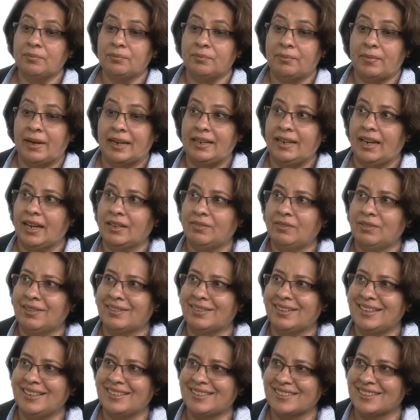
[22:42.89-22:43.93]
my leg will
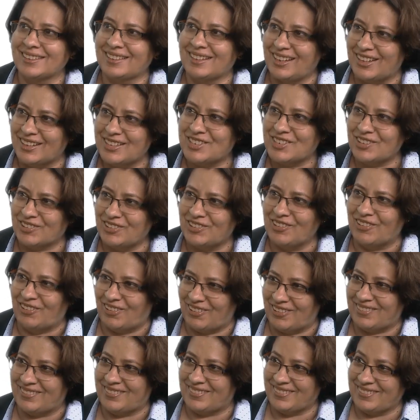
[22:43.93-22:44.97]
reach the clutch or
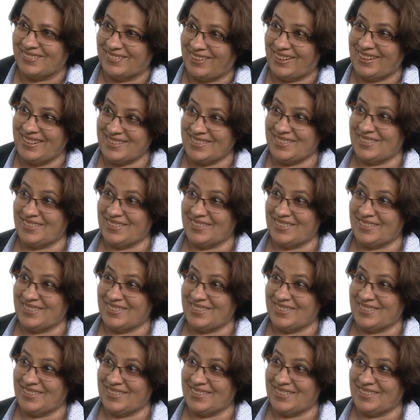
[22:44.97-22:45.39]
not, right?